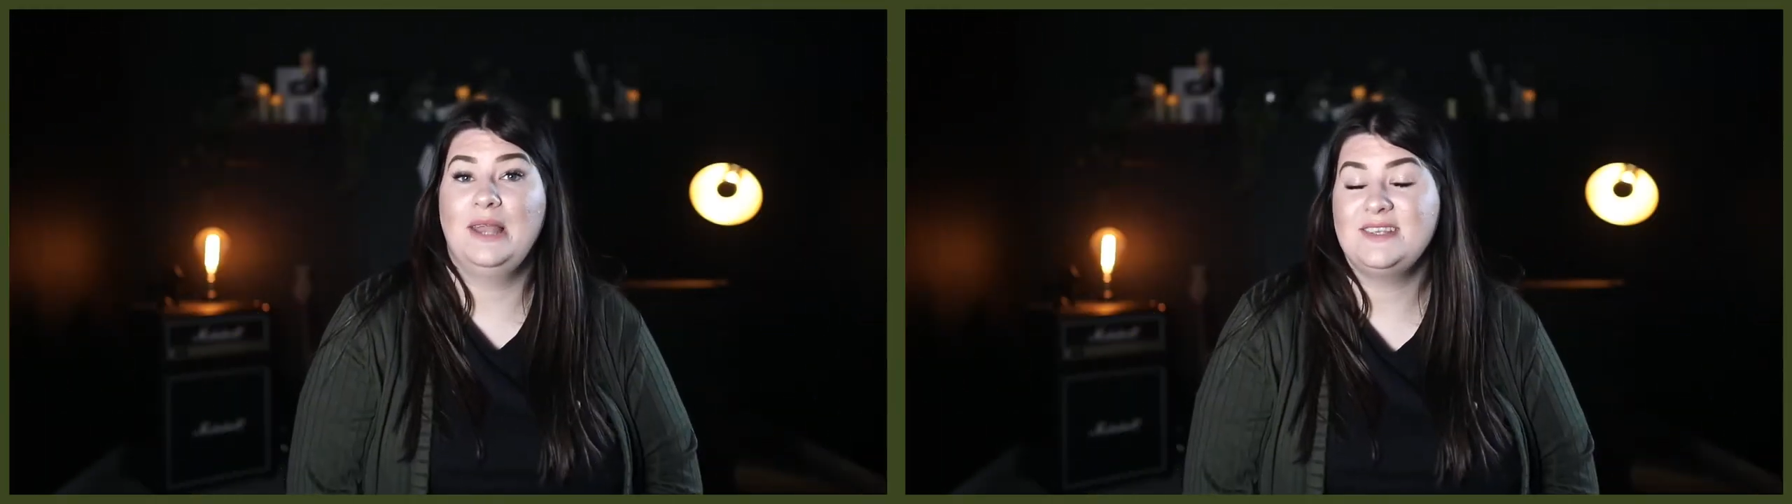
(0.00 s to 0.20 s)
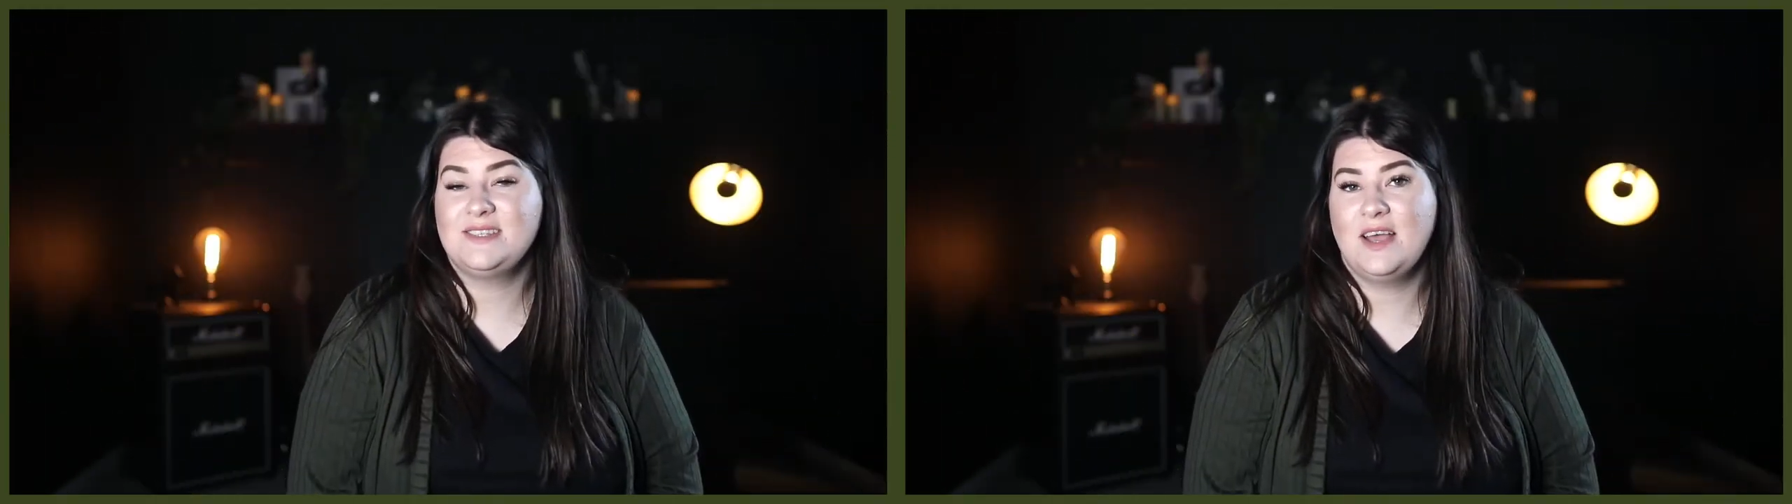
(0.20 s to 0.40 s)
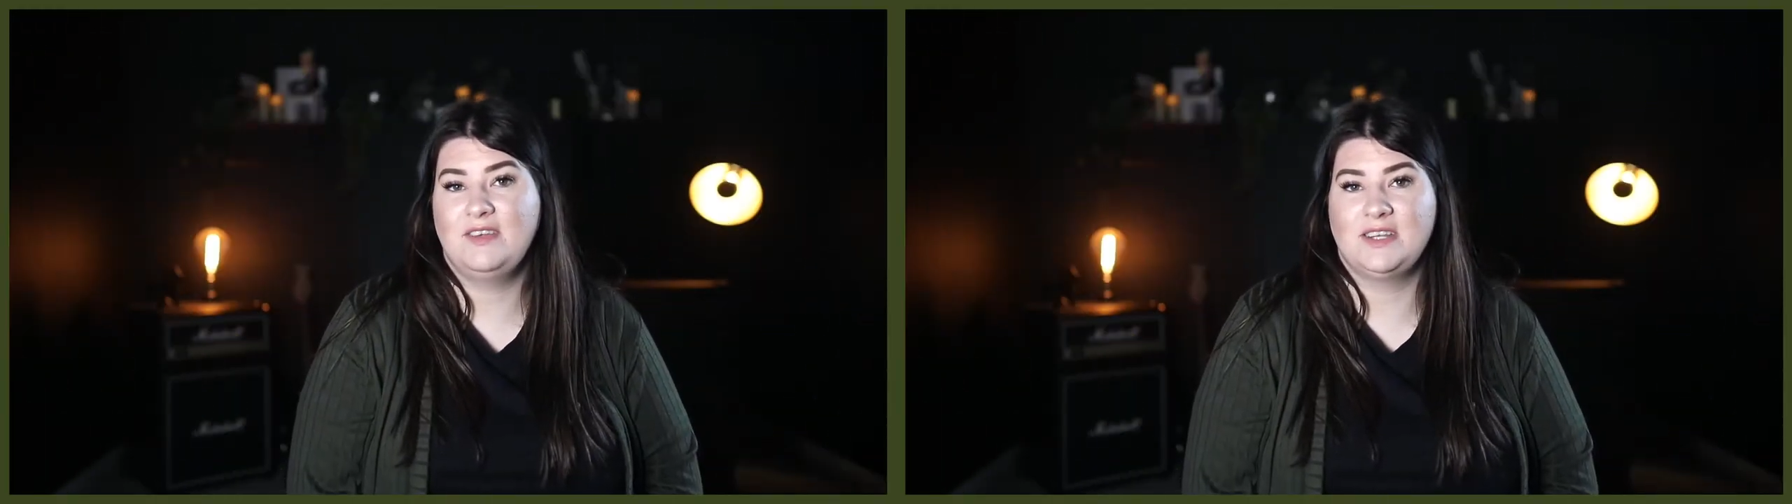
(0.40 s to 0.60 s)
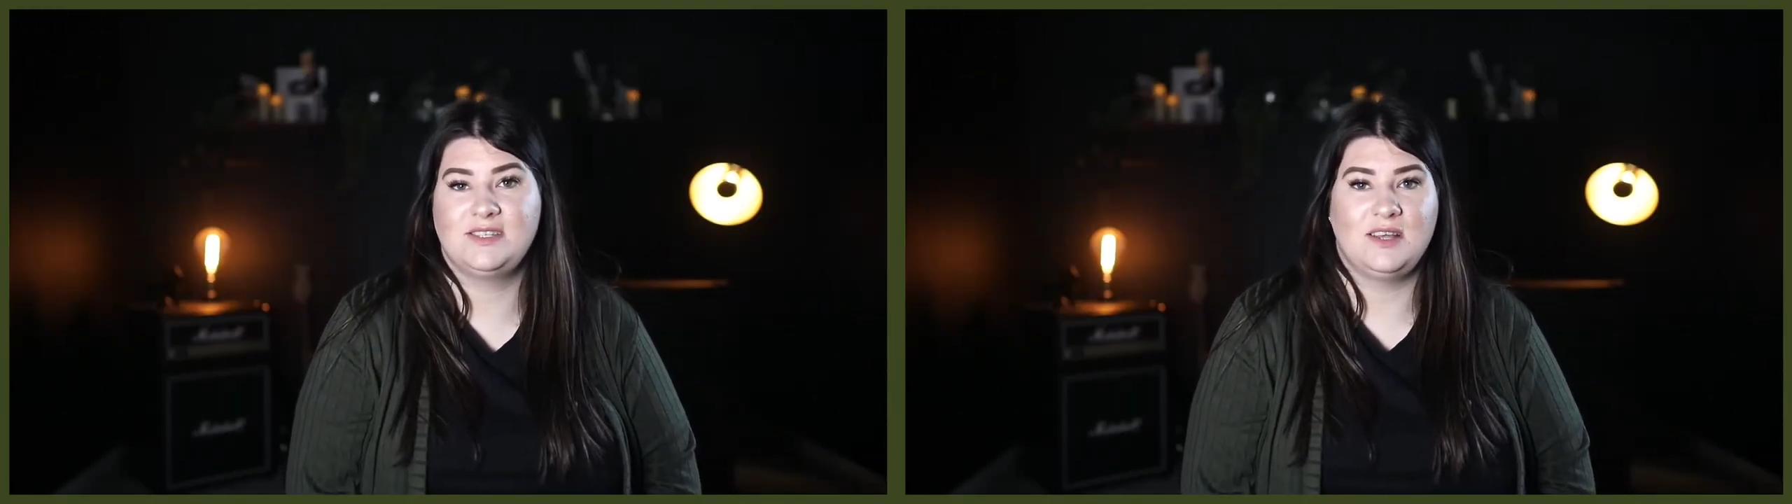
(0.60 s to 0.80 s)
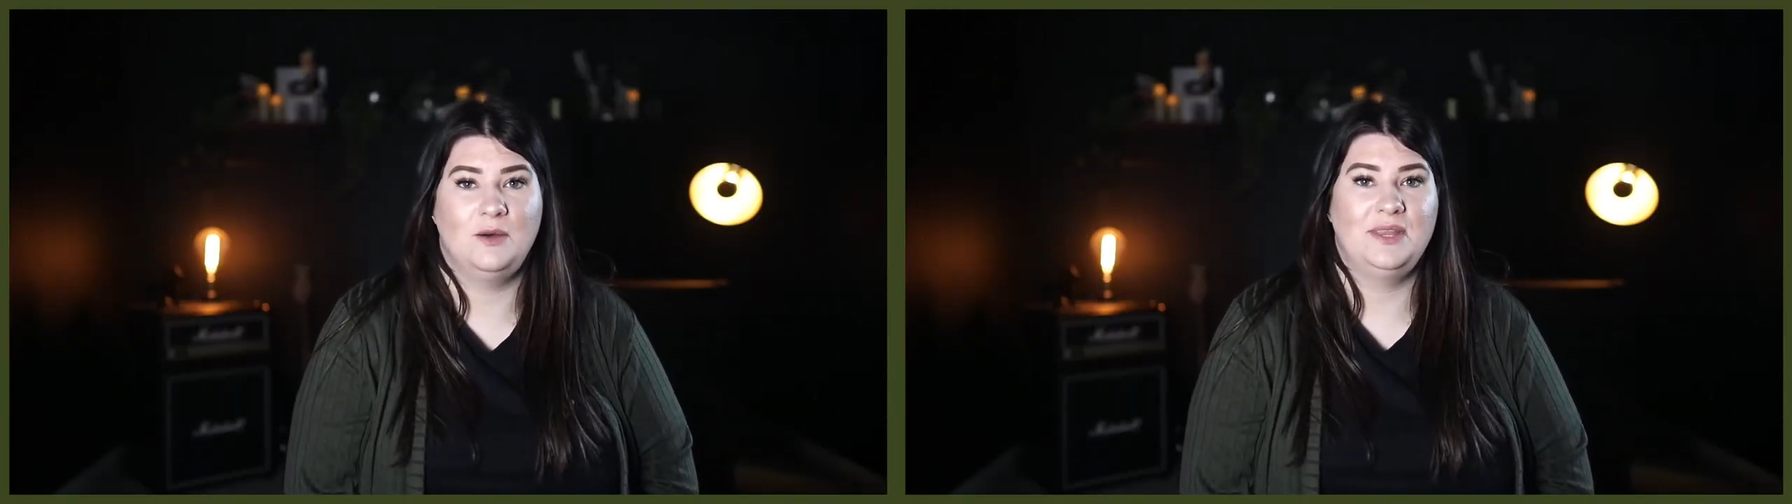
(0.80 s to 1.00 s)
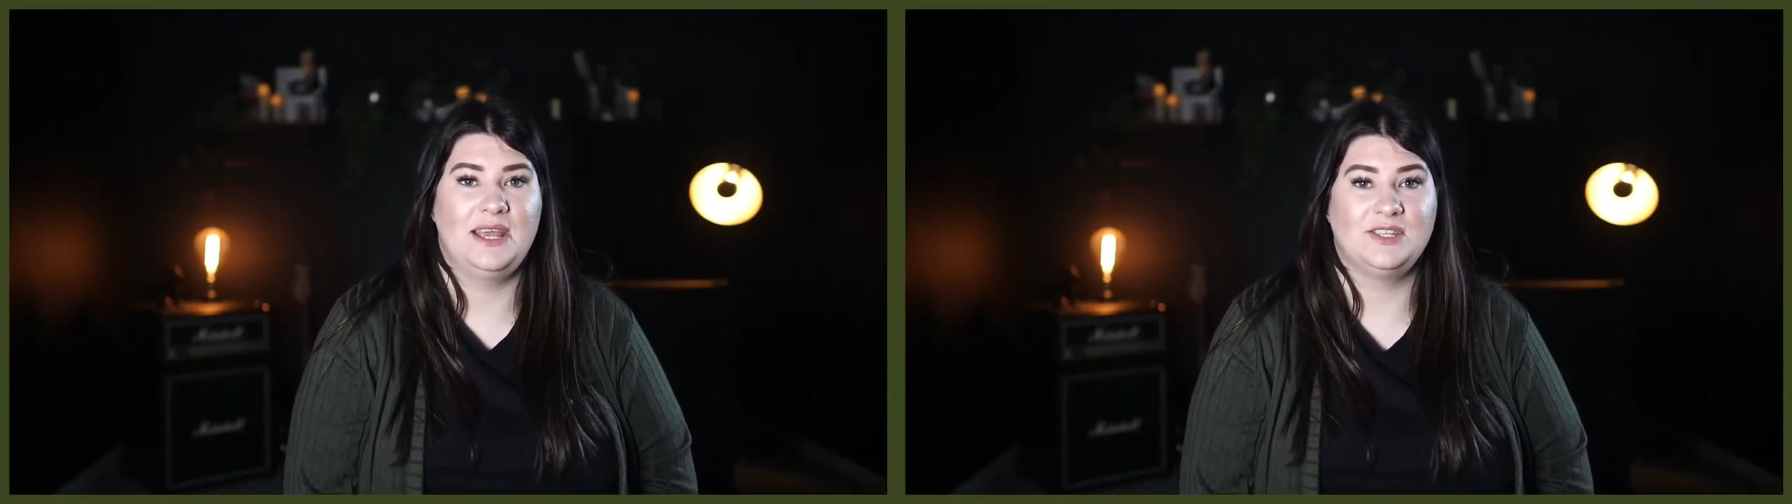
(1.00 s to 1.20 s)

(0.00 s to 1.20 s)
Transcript: let's dive in and start with the